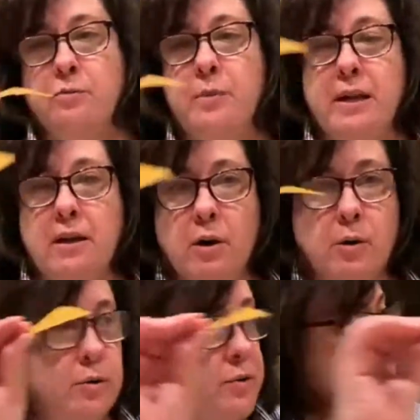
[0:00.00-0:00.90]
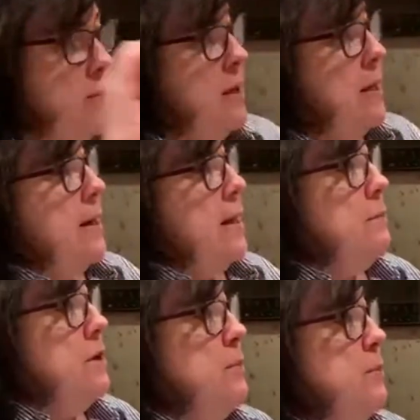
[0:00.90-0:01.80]
my nose, and I'm
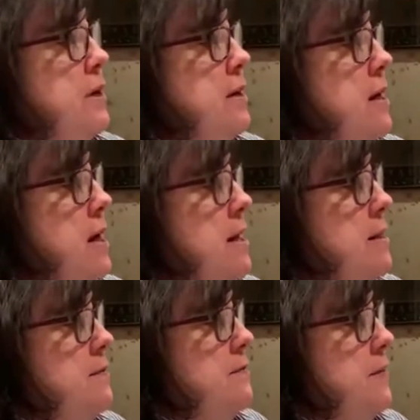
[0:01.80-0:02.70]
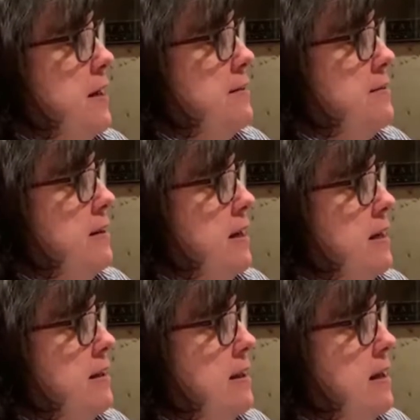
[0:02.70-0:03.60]
going to put it on the face
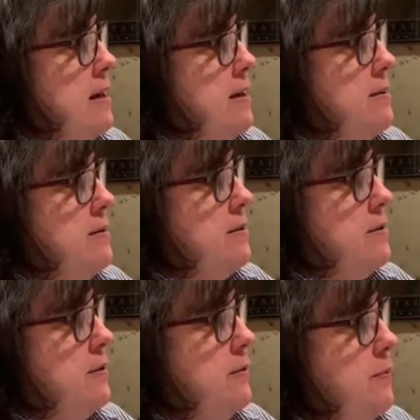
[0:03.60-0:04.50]
like this.